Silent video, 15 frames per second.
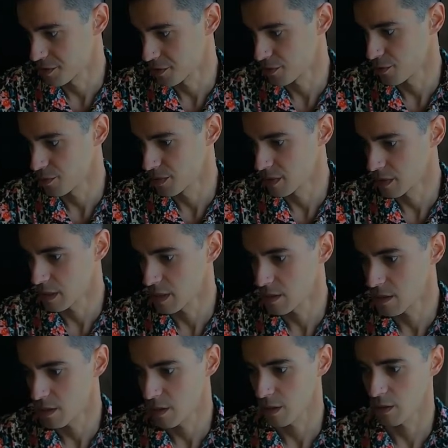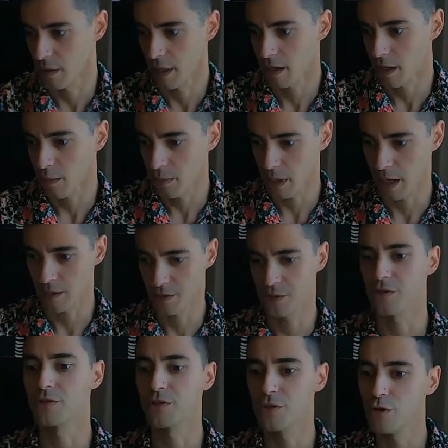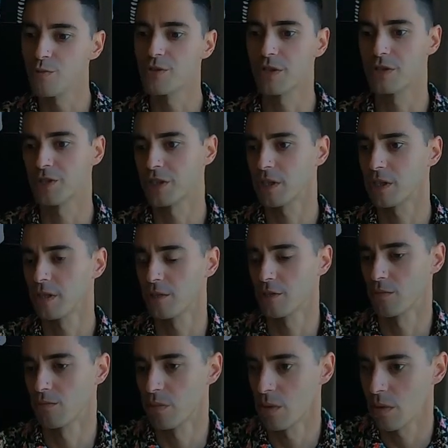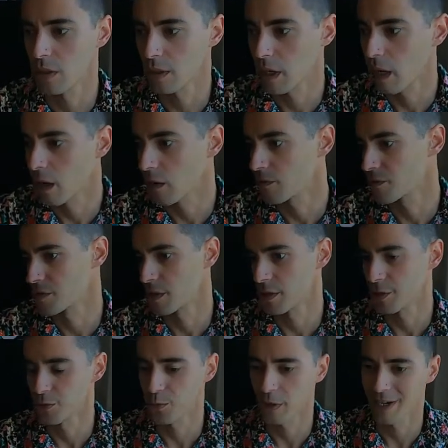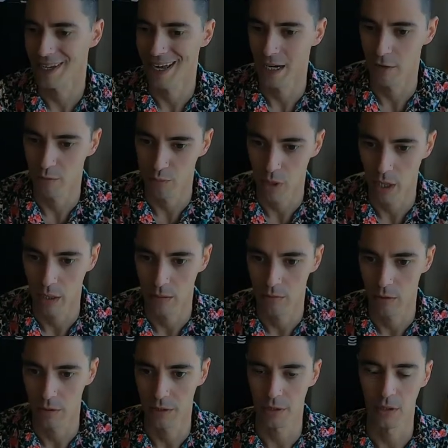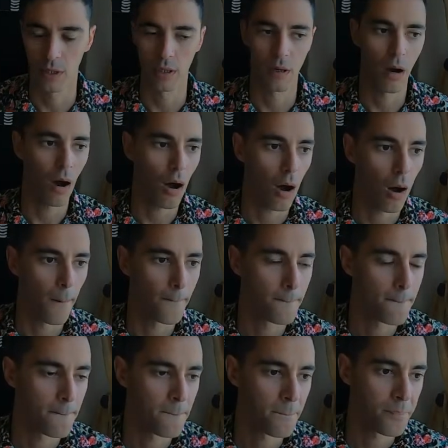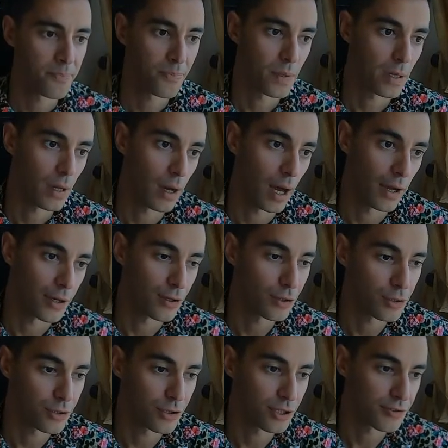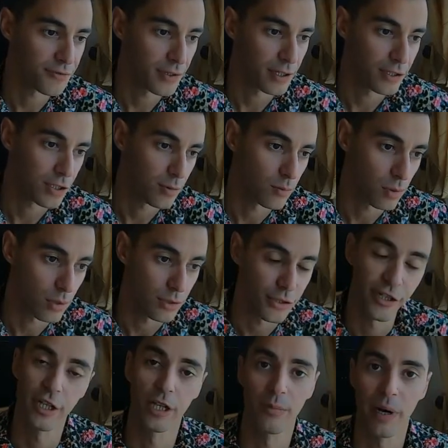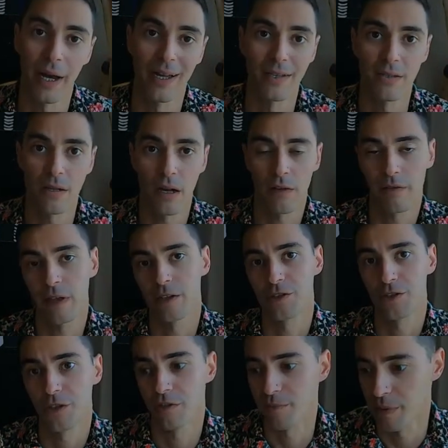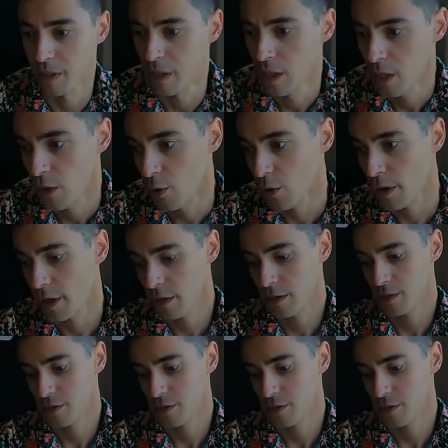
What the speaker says: scoops, because that's the thing, you had a couple of extra scoops of chili in your bowl, and now all of a sudden you're running out of bread. Well, you're like, oh, I could just finish the bowl of chili by itself. That should have been, or I could